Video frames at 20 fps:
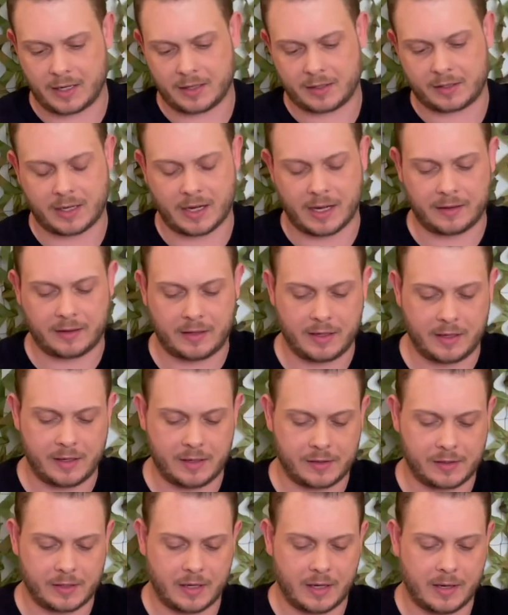It's got
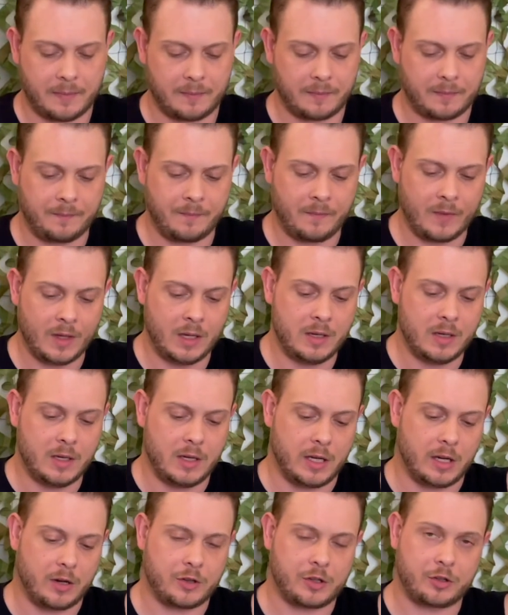these,
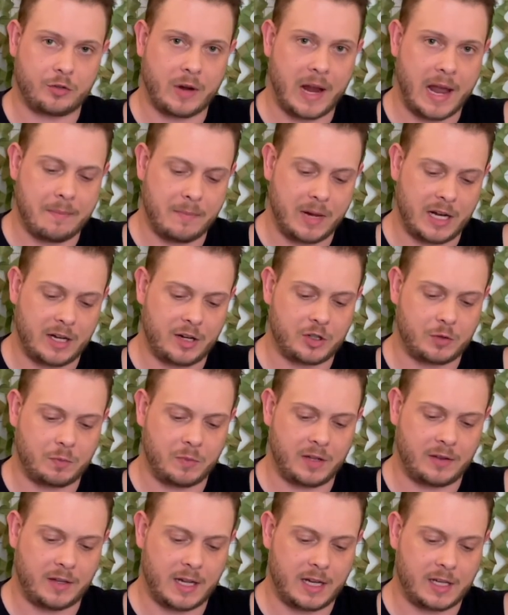you know, strap
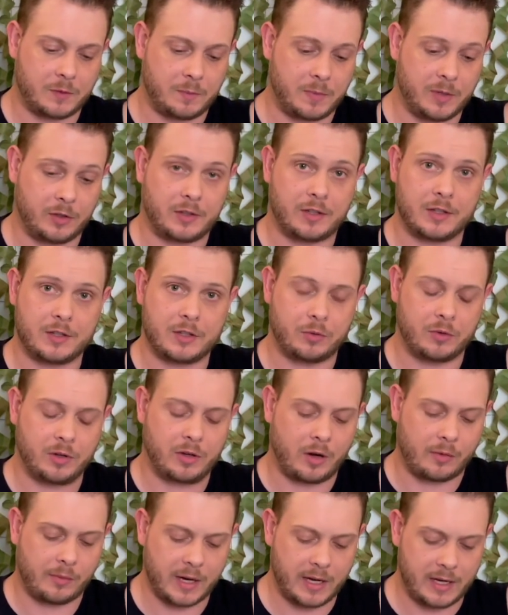management things built into it
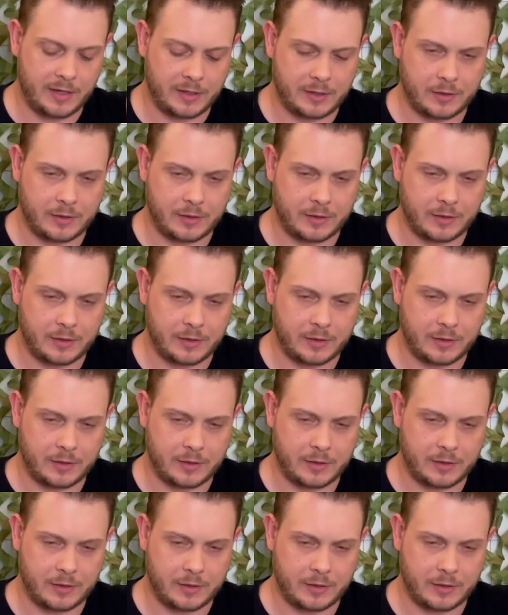already,